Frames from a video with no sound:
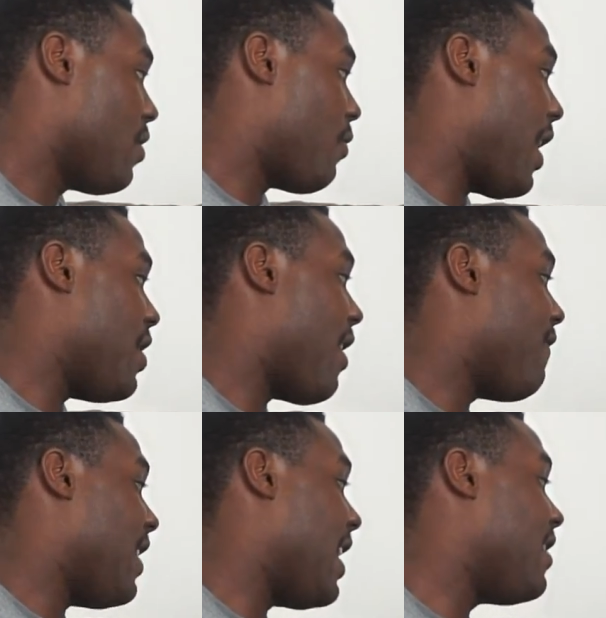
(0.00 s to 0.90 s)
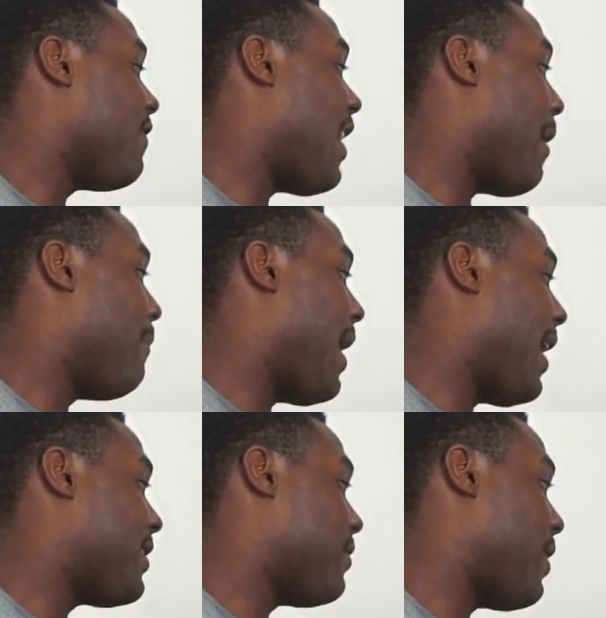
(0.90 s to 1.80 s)
right, you have the end of that
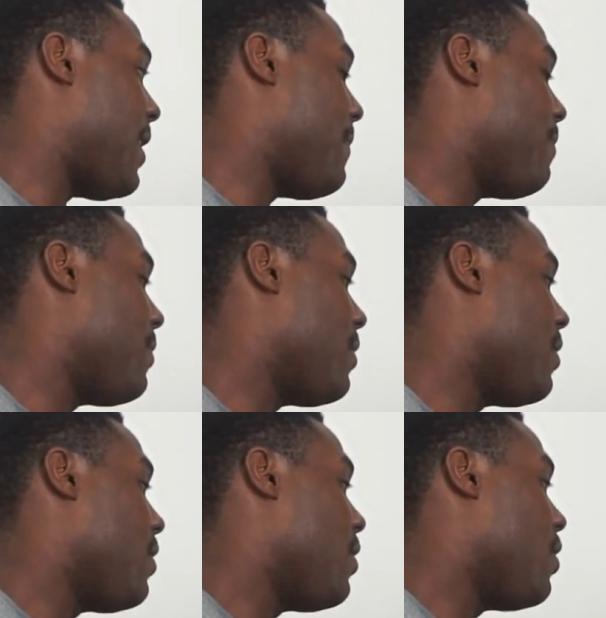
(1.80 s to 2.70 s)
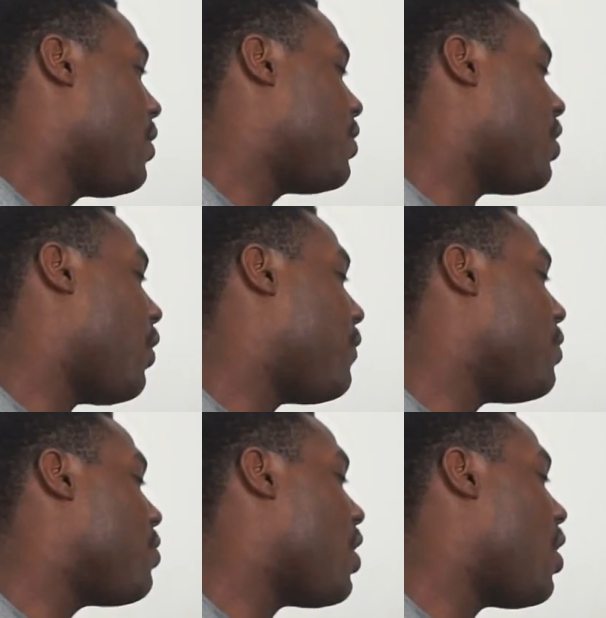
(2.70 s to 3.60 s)
box, right? So if
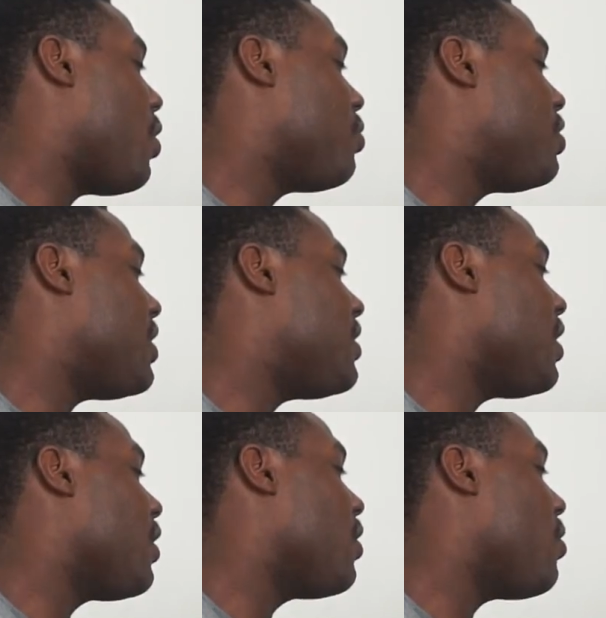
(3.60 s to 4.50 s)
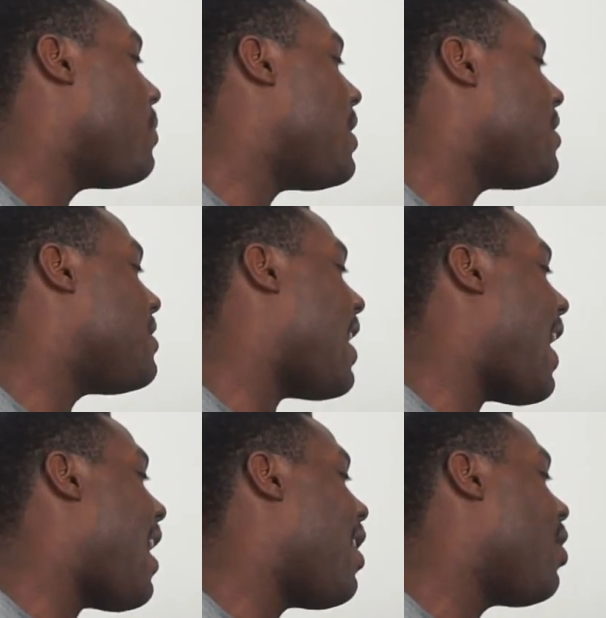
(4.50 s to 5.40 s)
you go just a little bit
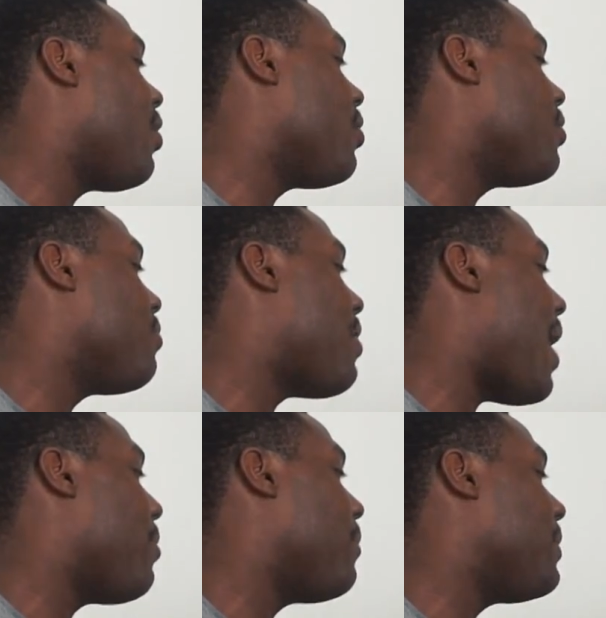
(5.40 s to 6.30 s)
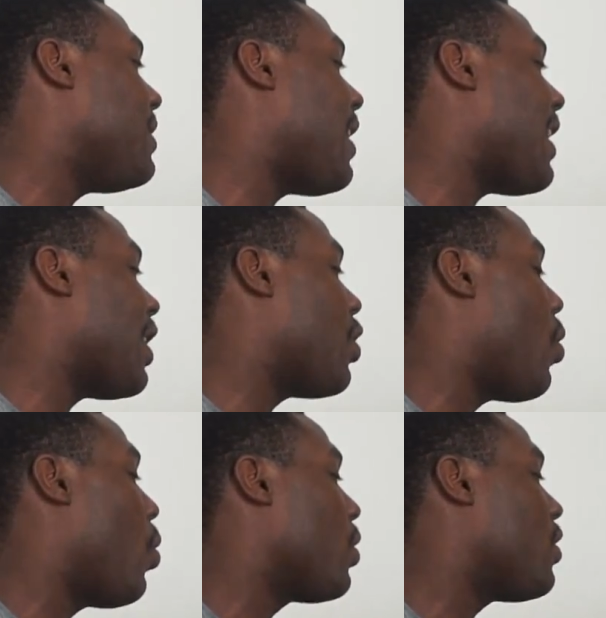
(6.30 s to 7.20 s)
down, probably a
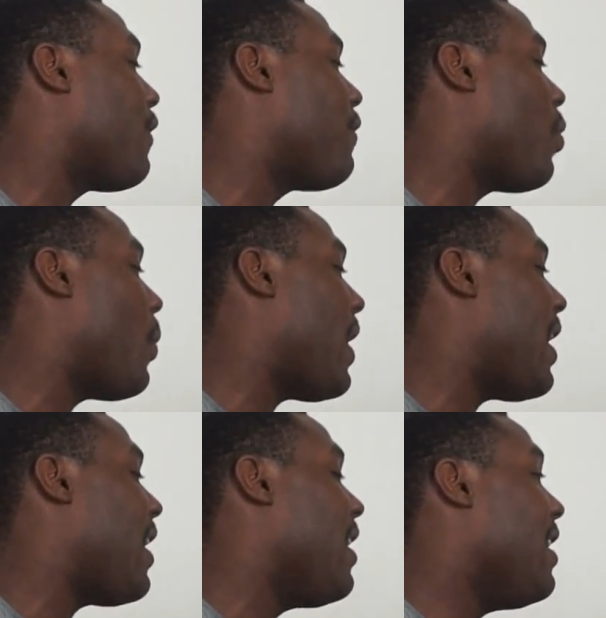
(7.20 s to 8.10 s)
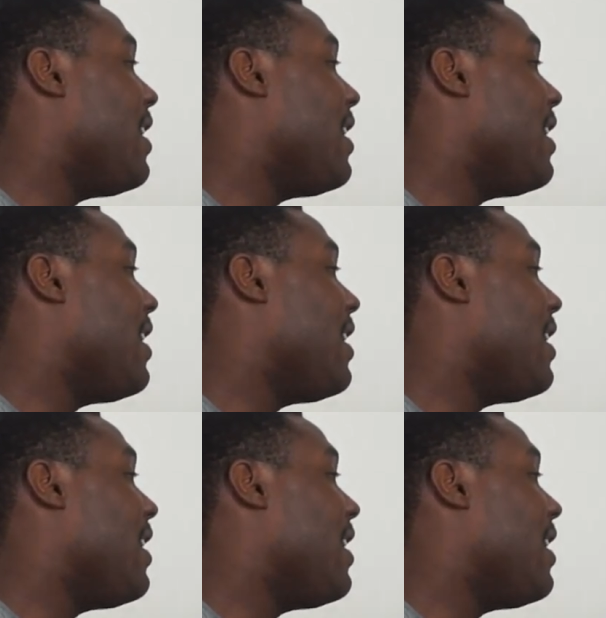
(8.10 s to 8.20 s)
quarter of the way